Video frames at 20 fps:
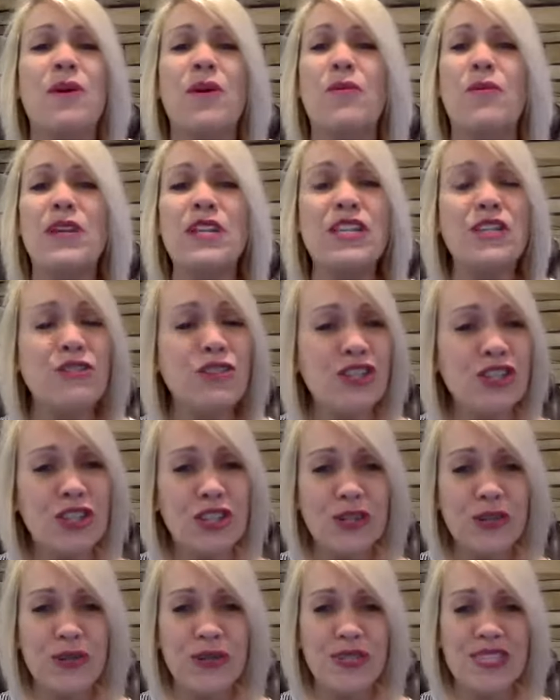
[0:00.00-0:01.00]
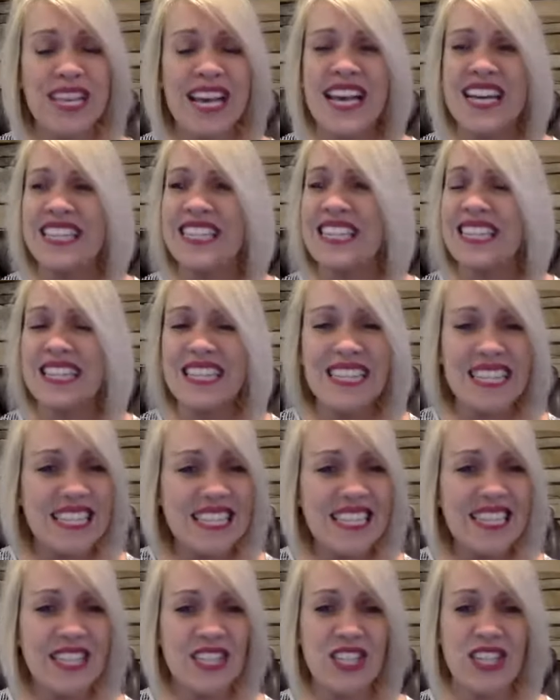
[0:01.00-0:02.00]
but when you choose to
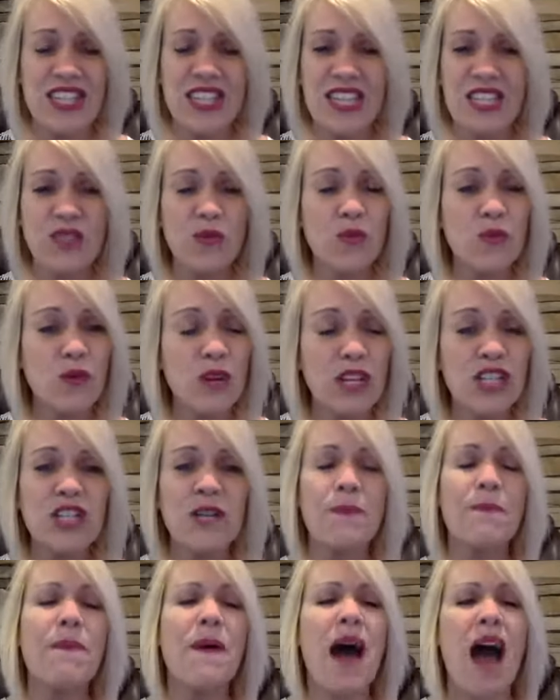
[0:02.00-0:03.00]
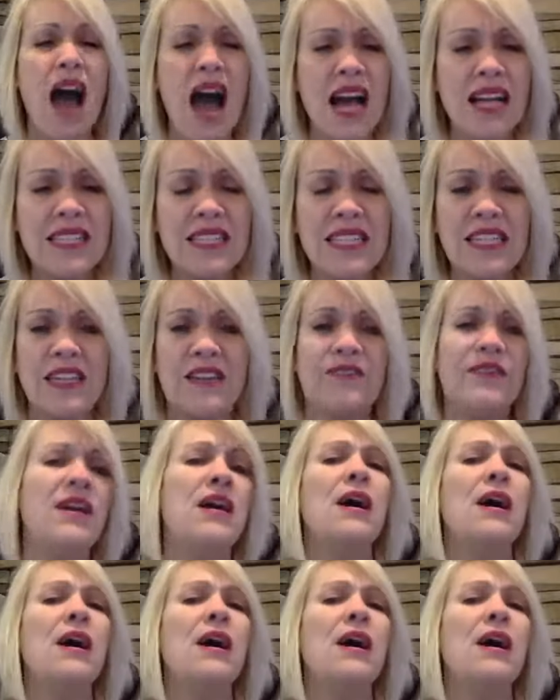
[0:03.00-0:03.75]
listen to this worship, positive,